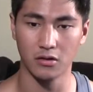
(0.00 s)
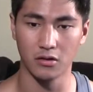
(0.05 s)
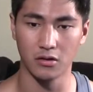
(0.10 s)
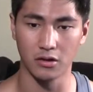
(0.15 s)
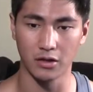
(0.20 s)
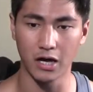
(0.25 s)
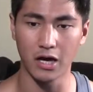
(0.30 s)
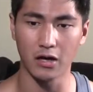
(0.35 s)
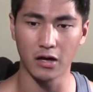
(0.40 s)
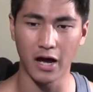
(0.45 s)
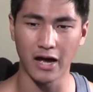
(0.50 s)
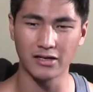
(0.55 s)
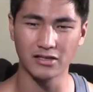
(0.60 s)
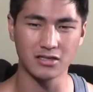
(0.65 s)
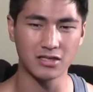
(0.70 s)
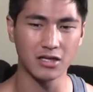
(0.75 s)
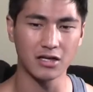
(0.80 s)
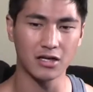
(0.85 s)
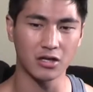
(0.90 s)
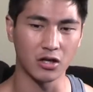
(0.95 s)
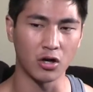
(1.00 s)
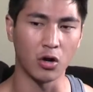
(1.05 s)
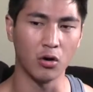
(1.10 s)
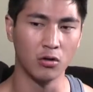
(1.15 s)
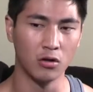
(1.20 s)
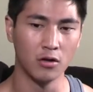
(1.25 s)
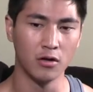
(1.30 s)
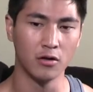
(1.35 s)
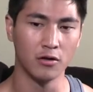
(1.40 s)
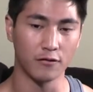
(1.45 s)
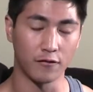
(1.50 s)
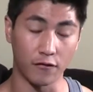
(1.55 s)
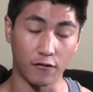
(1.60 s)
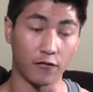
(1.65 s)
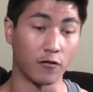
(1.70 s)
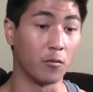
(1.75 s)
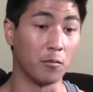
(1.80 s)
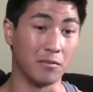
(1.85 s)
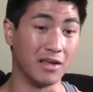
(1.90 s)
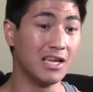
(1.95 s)
Yeah, I just think,
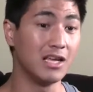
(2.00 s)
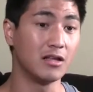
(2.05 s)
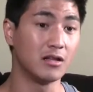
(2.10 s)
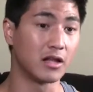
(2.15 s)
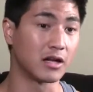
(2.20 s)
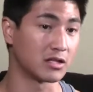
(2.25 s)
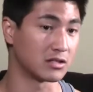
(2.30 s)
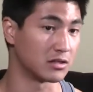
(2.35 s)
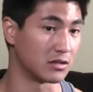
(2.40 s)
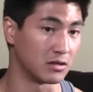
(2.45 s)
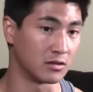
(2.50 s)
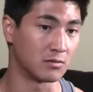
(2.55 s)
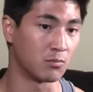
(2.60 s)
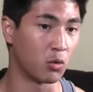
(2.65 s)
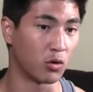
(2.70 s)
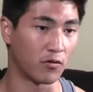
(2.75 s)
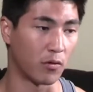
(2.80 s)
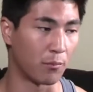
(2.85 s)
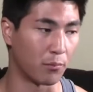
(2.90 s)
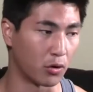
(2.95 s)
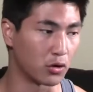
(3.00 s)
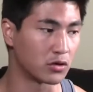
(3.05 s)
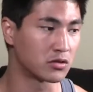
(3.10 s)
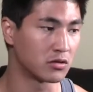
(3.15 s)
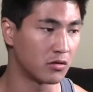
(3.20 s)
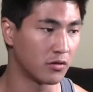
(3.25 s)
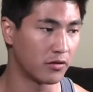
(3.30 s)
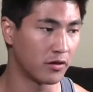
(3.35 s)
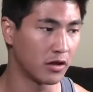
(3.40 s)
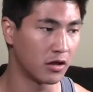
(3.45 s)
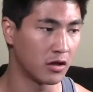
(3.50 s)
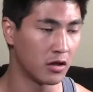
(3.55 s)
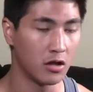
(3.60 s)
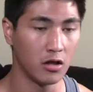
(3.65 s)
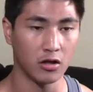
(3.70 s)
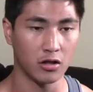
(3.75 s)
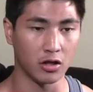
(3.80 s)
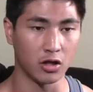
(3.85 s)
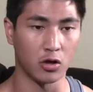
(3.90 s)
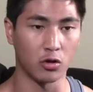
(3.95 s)
for me, like it's more of a personal thing.
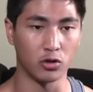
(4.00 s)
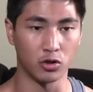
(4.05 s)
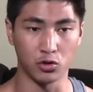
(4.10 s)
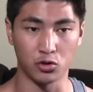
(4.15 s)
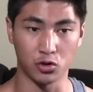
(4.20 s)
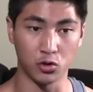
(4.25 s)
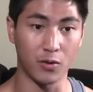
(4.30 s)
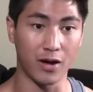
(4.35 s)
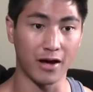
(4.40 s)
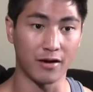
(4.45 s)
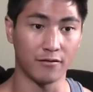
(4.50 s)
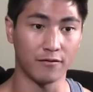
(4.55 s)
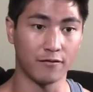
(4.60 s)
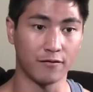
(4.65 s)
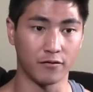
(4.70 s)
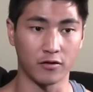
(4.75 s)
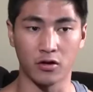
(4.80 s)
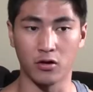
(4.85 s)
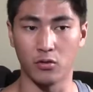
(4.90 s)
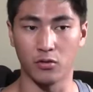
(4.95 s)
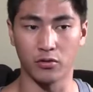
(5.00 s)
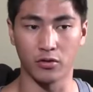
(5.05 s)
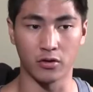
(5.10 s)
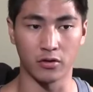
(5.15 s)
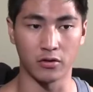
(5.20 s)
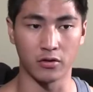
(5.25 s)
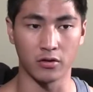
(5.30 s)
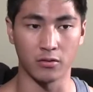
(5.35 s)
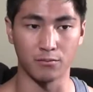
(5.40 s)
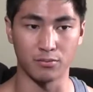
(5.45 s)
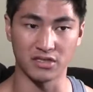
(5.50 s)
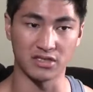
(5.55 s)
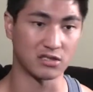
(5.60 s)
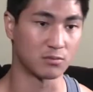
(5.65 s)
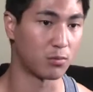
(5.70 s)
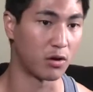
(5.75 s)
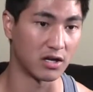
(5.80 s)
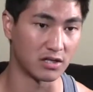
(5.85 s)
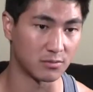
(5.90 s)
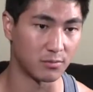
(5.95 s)
You do have, the business
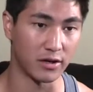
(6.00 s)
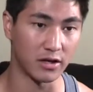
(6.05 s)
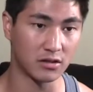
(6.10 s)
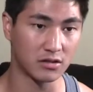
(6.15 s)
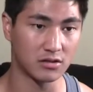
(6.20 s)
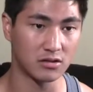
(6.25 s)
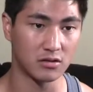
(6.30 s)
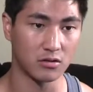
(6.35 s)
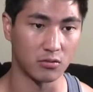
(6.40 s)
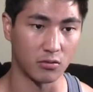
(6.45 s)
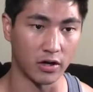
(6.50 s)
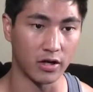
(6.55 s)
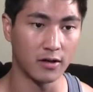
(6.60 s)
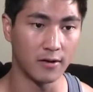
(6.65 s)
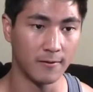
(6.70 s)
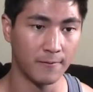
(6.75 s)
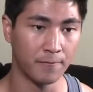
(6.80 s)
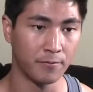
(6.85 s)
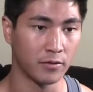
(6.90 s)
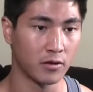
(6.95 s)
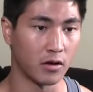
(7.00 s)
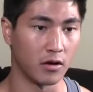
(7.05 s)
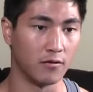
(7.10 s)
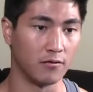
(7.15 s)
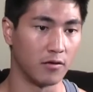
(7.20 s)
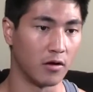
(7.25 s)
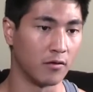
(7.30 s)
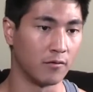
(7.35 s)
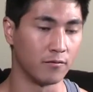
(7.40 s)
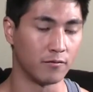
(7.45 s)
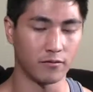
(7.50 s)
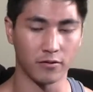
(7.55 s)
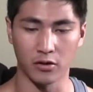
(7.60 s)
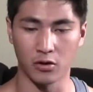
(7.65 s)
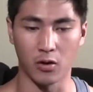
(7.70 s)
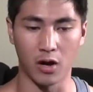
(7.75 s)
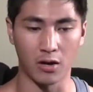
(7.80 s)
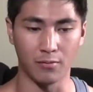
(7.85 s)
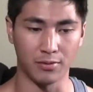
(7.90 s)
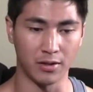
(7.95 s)
prospects, right?
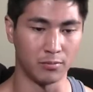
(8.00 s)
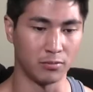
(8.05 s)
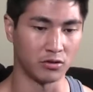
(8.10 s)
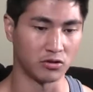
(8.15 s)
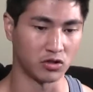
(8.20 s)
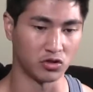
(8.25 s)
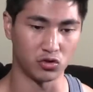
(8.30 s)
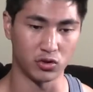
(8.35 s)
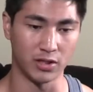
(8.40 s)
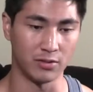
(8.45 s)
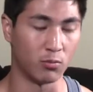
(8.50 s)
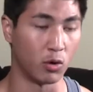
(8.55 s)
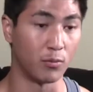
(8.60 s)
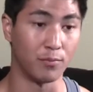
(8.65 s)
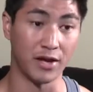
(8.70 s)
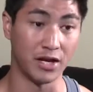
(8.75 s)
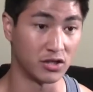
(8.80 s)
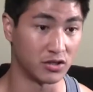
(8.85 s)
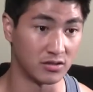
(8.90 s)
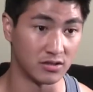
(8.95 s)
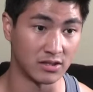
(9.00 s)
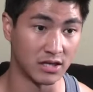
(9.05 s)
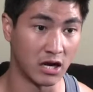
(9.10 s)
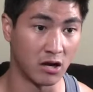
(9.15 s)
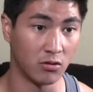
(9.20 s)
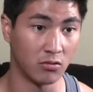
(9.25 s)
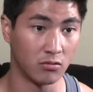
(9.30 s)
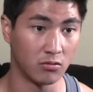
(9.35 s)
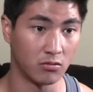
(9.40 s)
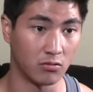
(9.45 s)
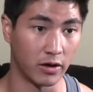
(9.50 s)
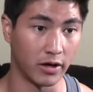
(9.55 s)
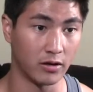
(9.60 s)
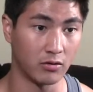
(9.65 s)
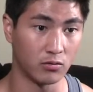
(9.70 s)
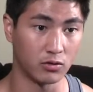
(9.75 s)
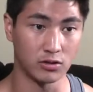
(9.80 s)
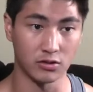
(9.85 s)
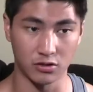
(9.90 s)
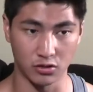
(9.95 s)
I'd be able to treat more patients now, right?
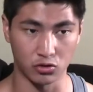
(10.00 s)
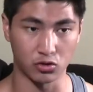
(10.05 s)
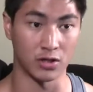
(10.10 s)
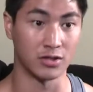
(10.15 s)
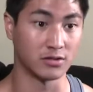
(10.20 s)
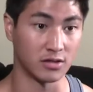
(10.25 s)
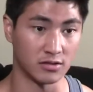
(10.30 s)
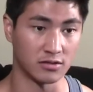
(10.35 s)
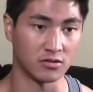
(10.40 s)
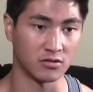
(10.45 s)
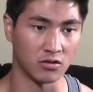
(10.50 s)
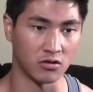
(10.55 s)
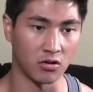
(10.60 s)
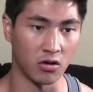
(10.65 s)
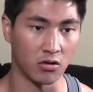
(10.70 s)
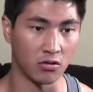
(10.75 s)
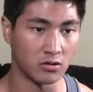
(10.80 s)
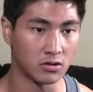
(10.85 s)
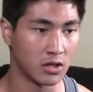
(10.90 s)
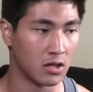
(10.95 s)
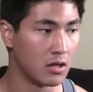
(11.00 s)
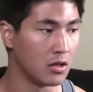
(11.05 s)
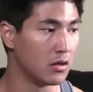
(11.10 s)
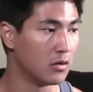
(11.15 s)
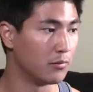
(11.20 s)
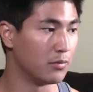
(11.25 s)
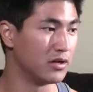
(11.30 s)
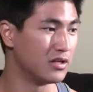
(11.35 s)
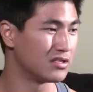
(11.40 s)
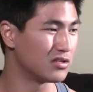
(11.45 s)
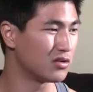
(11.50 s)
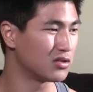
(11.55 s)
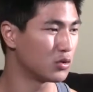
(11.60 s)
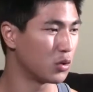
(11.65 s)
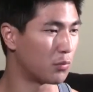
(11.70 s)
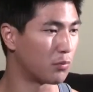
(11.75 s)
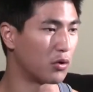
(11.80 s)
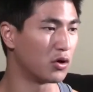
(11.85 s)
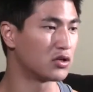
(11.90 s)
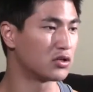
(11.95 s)
Which translates into dollars. But it's
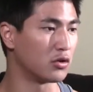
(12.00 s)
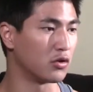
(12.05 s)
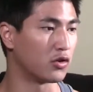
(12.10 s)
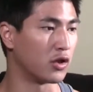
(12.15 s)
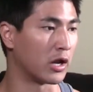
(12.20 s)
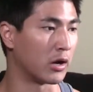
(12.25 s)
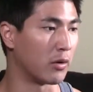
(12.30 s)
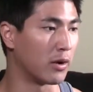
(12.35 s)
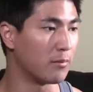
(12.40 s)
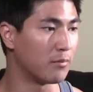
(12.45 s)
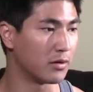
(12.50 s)
also a personal thing, right?